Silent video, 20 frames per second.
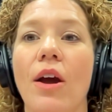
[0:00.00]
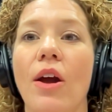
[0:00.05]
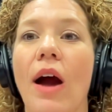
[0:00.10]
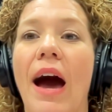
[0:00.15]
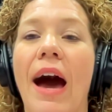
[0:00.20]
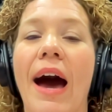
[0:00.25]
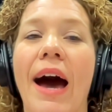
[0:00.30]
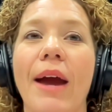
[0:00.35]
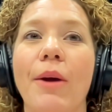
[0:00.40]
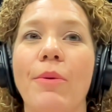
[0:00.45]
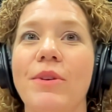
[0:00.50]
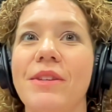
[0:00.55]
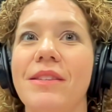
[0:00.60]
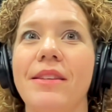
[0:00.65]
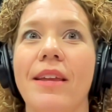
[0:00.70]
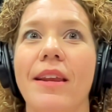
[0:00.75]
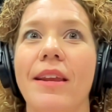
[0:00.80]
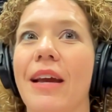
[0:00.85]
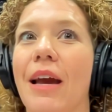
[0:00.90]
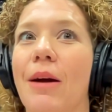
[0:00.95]
I was
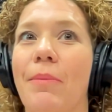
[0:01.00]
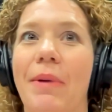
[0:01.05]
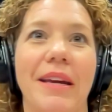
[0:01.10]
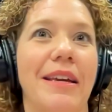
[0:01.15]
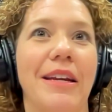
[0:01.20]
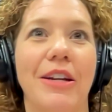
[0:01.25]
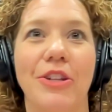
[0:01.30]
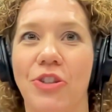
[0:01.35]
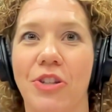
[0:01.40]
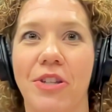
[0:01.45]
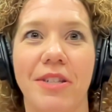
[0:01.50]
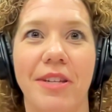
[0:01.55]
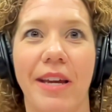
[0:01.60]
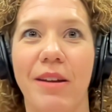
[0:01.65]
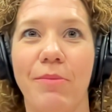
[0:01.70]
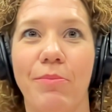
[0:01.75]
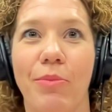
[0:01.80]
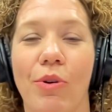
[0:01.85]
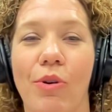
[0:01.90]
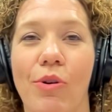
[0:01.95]
sitting at my kitchen
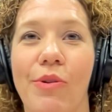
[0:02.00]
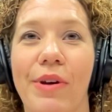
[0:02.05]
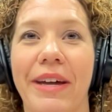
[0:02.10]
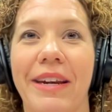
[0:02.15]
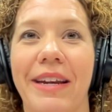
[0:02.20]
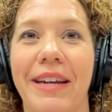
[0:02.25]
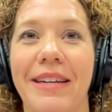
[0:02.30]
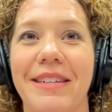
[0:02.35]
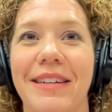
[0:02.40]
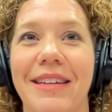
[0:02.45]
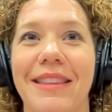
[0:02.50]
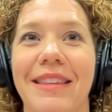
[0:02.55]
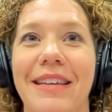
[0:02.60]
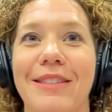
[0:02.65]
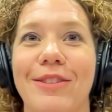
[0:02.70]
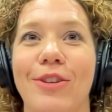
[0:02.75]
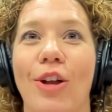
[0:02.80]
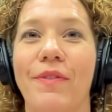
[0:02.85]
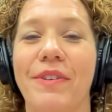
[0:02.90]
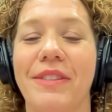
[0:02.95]
table and I did
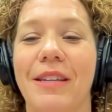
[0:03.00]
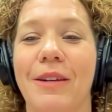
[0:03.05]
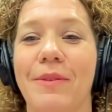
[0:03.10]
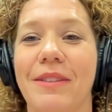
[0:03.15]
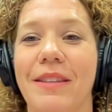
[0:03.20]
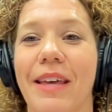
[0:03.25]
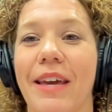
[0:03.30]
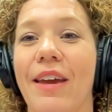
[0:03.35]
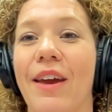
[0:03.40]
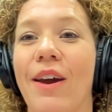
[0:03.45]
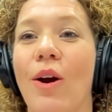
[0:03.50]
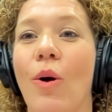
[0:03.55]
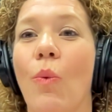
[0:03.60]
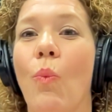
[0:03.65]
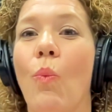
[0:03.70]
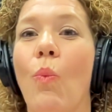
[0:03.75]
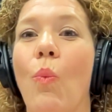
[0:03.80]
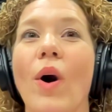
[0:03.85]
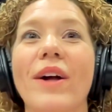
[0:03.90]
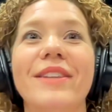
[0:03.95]
this and all of a sudden I was like,
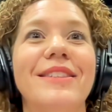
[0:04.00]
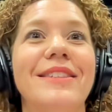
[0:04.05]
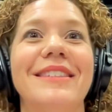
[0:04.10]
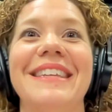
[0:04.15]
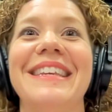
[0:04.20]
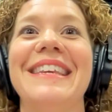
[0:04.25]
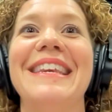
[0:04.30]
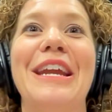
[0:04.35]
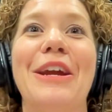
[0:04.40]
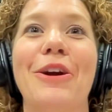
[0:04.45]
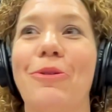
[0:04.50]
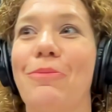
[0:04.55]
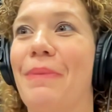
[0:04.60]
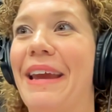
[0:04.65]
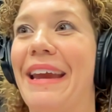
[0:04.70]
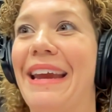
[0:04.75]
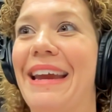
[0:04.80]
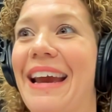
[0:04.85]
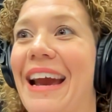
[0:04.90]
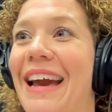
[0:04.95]
what's near
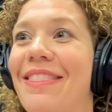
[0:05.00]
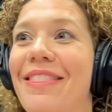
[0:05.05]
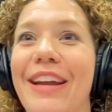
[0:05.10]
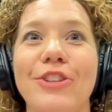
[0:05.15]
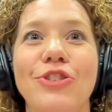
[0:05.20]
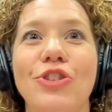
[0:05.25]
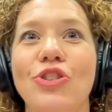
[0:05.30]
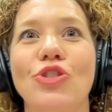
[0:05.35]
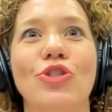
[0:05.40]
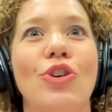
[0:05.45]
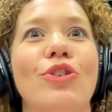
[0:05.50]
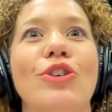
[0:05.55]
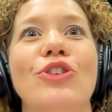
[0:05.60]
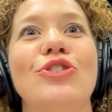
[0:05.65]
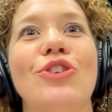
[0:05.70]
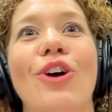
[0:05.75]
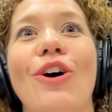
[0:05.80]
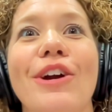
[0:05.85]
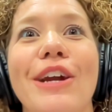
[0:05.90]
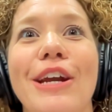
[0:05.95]
me? And they just
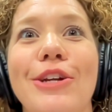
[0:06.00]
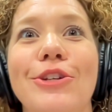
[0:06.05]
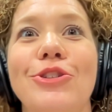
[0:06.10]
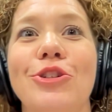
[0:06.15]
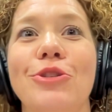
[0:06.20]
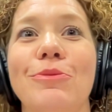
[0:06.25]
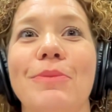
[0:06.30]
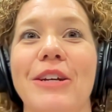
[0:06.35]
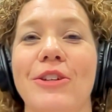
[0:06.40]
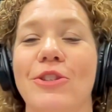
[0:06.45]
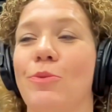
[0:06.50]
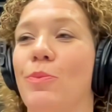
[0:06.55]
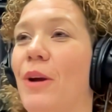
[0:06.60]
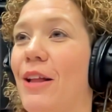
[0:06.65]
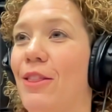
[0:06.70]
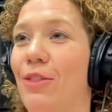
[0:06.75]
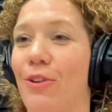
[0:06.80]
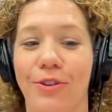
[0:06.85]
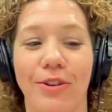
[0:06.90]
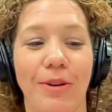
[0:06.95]
started talking to me. So
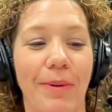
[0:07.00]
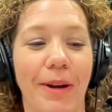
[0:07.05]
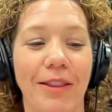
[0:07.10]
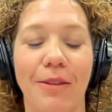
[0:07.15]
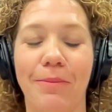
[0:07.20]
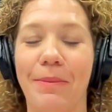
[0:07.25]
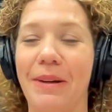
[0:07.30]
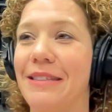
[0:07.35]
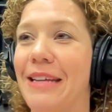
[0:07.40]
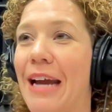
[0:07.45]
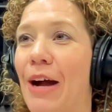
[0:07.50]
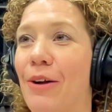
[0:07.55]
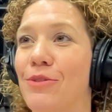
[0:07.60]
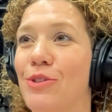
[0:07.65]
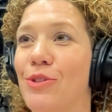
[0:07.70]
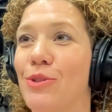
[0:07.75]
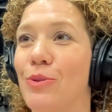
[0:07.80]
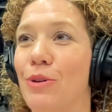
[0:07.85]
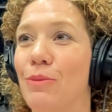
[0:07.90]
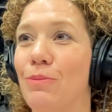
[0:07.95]
I learned about the McDowell
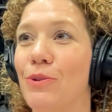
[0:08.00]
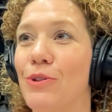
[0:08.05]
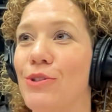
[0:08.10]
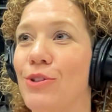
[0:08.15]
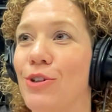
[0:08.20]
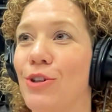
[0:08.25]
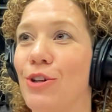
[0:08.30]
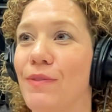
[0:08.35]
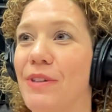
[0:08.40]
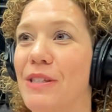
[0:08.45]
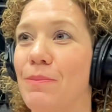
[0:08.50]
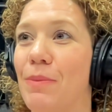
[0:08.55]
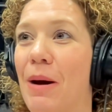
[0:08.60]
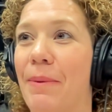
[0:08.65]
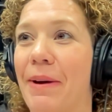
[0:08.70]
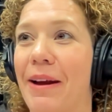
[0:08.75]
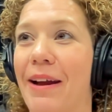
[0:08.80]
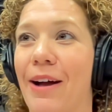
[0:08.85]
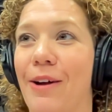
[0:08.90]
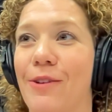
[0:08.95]
Sonoran Preserve is by
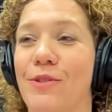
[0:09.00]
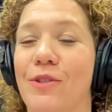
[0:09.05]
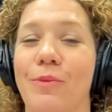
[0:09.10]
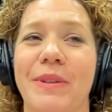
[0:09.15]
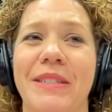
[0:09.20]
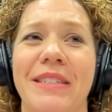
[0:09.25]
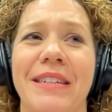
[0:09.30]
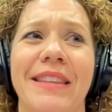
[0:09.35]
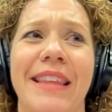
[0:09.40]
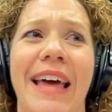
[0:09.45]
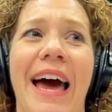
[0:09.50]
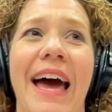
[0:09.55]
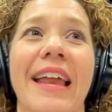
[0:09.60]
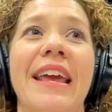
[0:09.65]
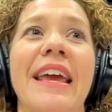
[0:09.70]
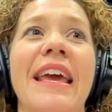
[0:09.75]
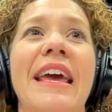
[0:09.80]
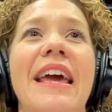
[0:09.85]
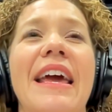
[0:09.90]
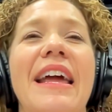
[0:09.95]
my house. So we did that.